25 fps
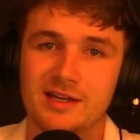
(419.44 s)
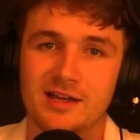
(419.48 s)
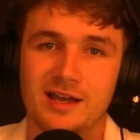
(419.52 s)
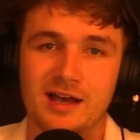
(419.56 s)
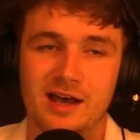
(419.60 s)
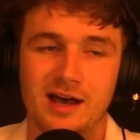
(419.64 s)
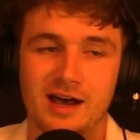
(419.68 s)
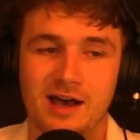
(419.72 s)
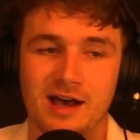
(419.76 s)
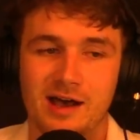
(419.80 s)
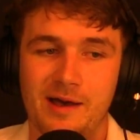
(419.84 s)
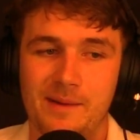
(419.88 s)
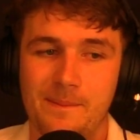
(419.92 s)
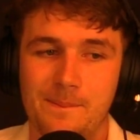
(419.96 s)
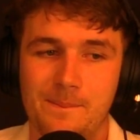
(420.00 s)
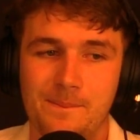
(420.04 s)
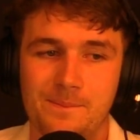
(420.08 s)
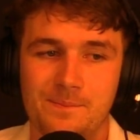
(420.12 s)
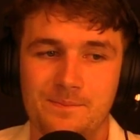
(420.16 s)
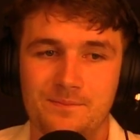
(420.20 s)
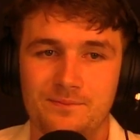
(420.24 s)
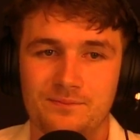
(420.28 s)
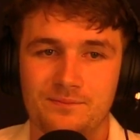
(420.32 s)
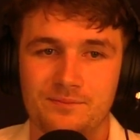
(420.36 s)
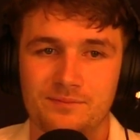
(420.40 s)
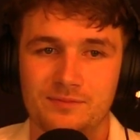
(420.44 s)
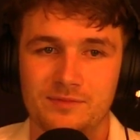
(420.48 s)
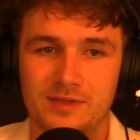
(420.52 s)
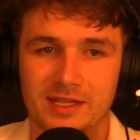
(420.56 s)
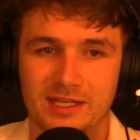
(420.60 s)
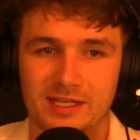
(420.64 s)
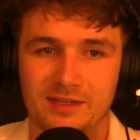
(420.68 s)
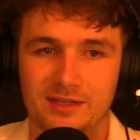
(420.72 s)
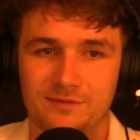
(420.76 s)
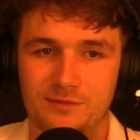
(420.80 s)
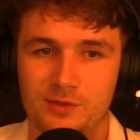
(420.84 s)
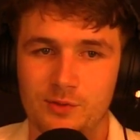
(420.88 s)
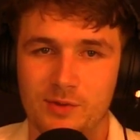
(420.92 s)
like
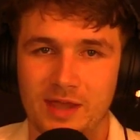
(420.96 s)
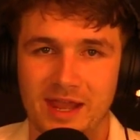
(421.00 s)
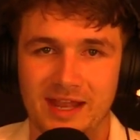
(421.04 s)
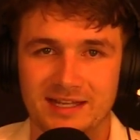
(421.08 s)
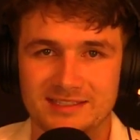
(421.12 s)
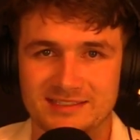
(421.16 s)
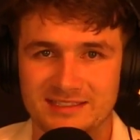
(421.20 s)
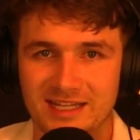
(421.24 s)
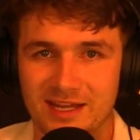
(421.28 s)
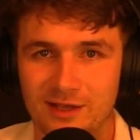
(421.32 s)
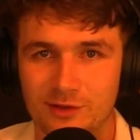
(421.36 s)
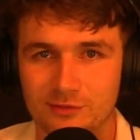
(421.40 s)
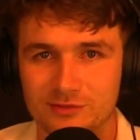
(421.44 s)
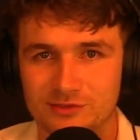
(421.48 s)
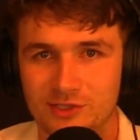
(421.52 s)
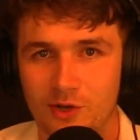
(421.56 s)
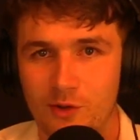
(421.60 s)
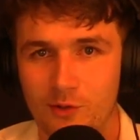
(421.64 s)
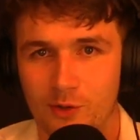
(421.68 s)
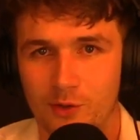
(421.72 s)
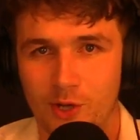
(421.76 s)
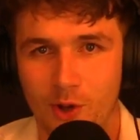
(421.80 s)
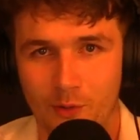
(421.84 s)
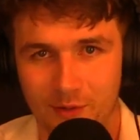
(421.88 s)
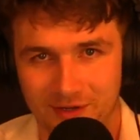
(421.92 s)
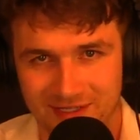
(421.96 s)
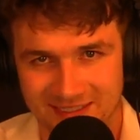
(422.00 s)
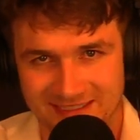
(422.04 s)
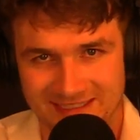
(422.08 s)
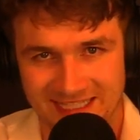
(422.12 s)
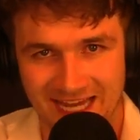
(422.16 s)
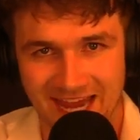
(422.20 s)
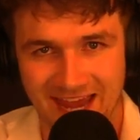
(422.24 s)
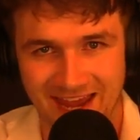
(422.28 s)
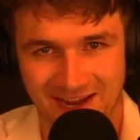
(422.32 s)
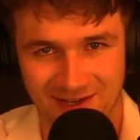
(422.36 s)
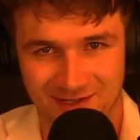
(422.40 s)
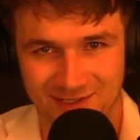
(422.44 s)
if you hate sales, don't go into
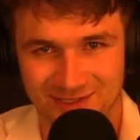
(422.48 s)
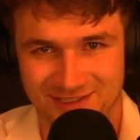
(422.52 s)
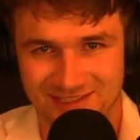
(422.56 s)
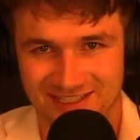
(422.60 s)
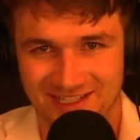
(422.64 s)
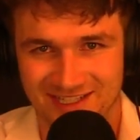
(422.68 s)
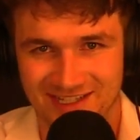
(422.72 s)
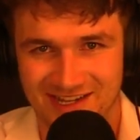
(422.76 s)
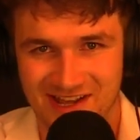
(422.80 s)
sales,